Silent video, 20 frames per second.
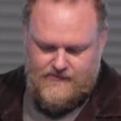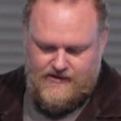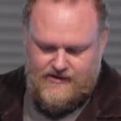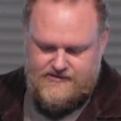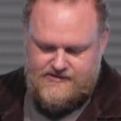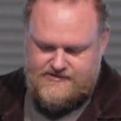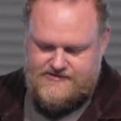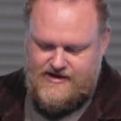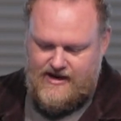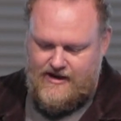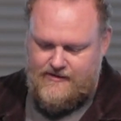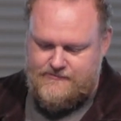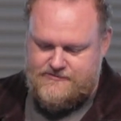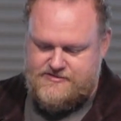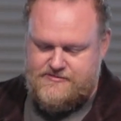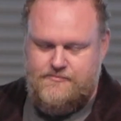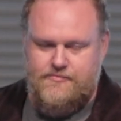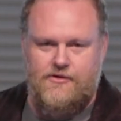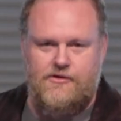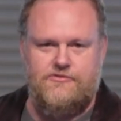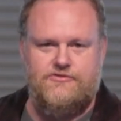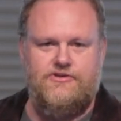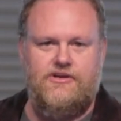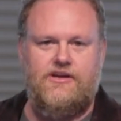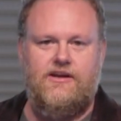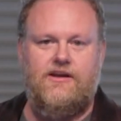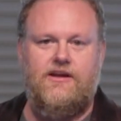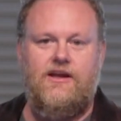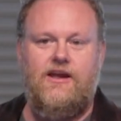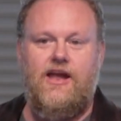And the time is
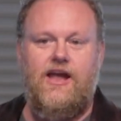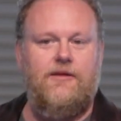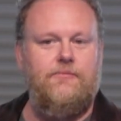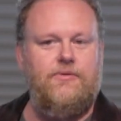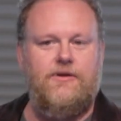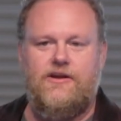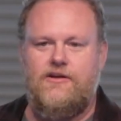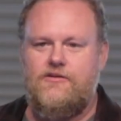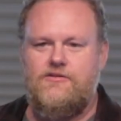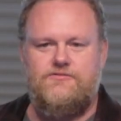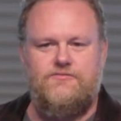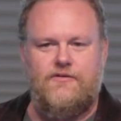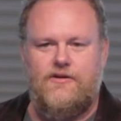approaching. And Peter is